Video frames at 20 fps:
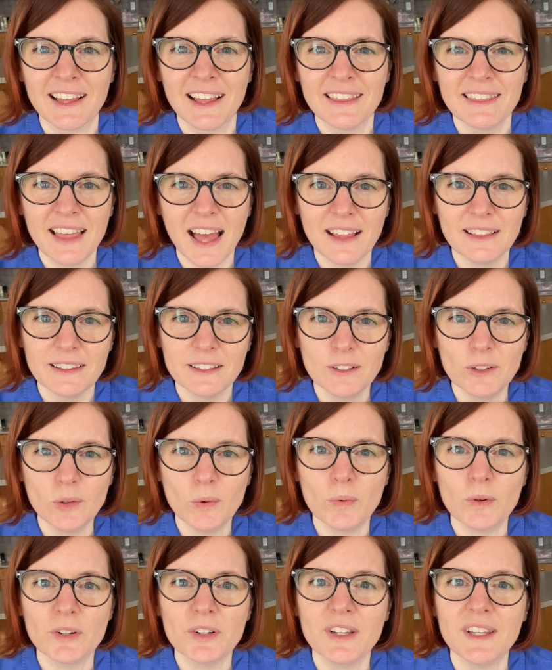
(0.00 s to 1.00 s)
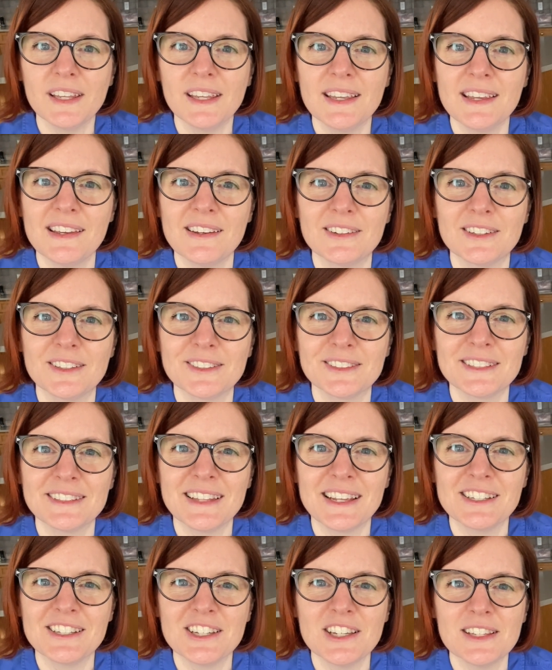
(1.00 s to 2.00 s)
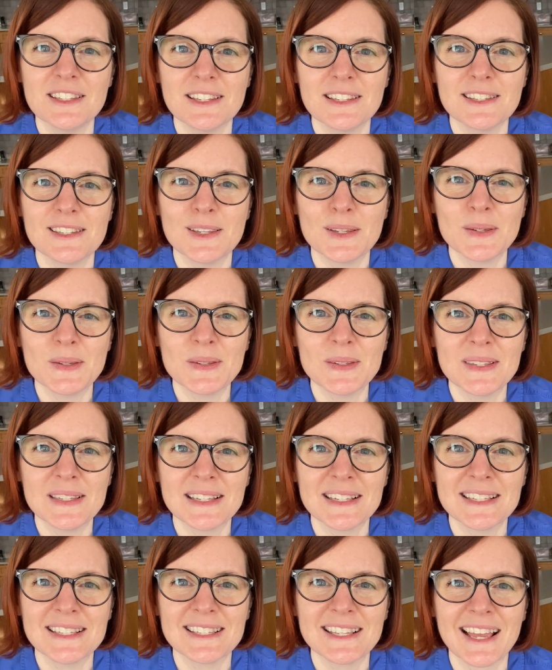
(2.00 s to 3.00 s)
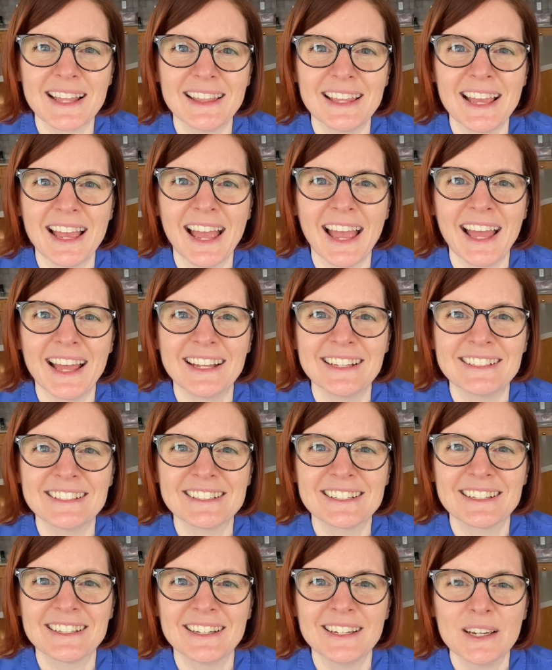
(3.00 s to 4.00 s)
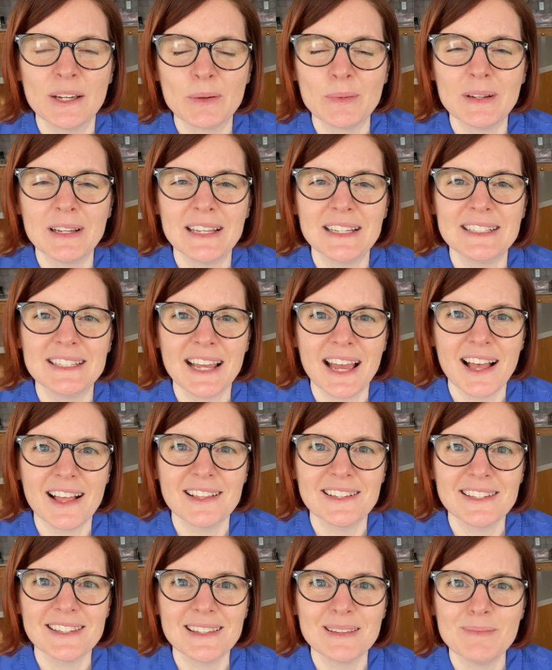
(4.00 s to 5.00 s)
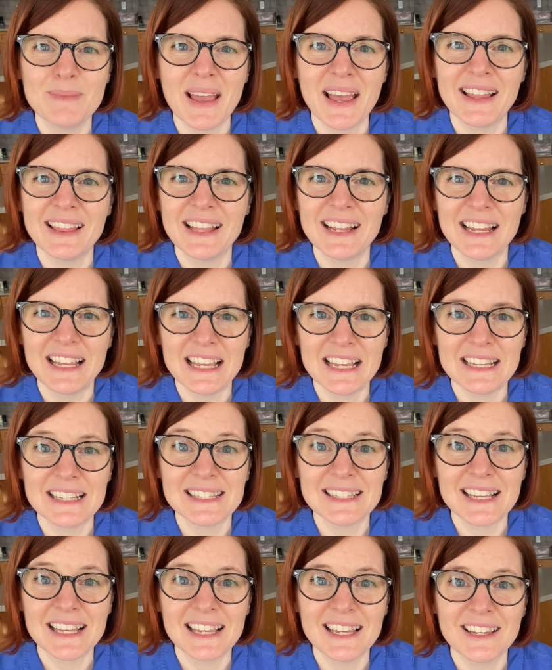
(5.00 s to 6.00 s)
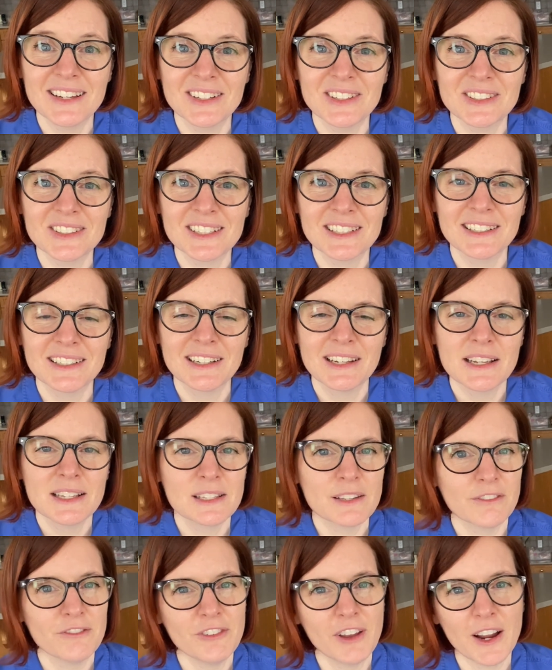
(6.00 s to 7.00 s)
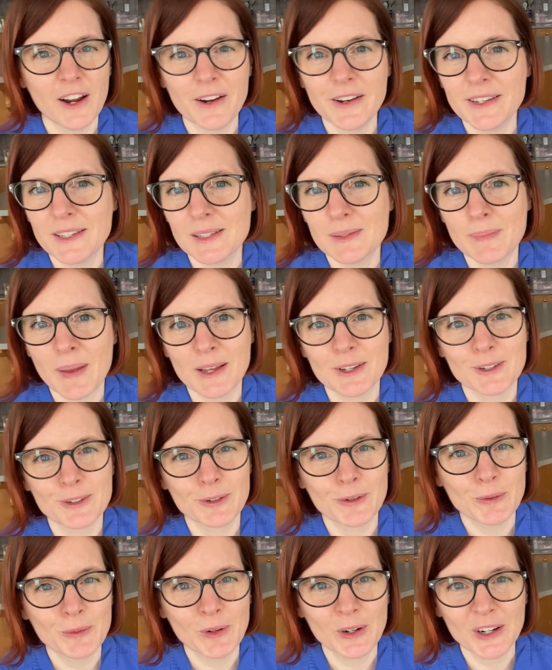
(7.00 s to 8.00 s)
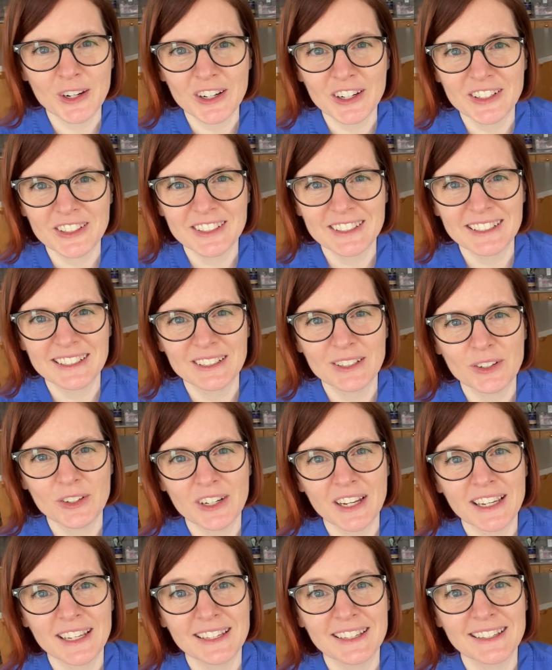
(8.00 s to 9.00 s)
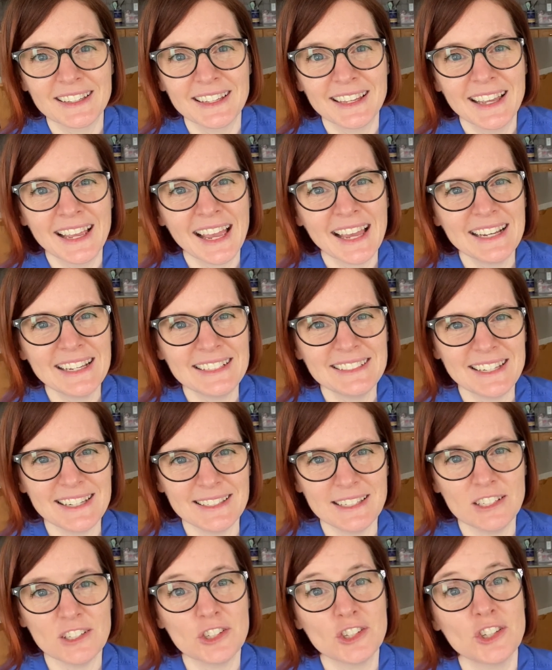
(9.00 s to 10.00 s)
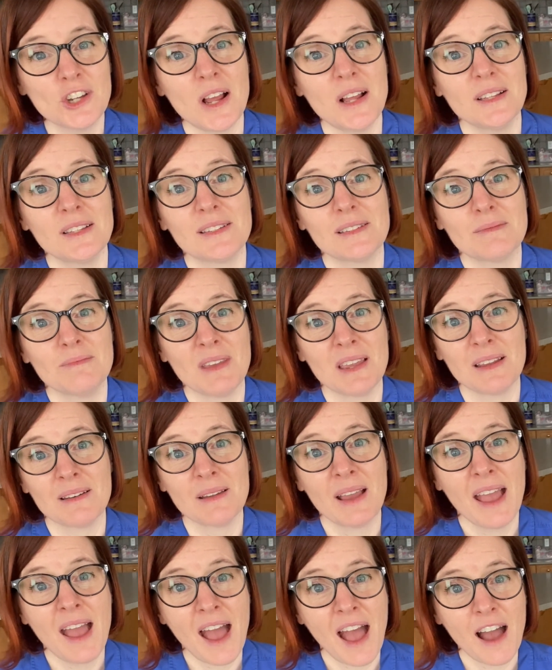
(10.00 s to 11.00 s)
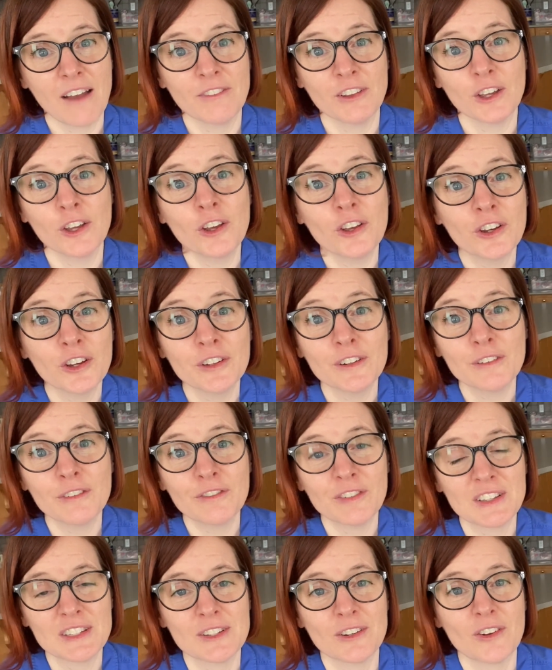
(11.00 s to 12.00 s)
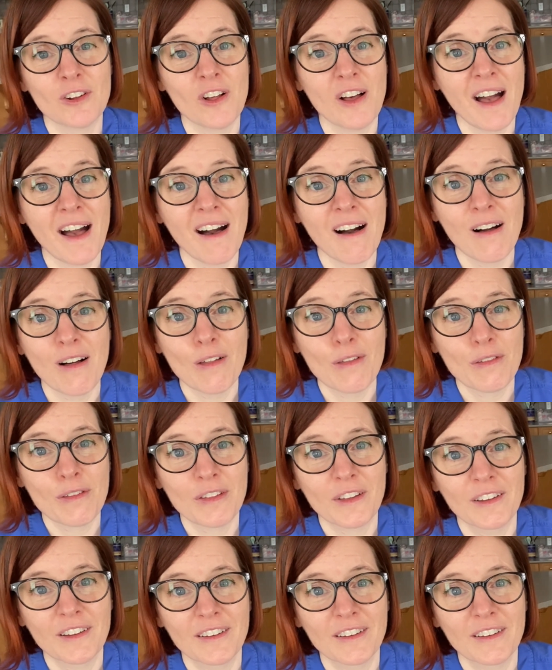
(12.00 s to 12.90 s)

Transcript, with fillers: That little word healed that Jesus uses at the end when he tells the man that he is healed, very special word in Greek. And it doesn't just mean having good physical health.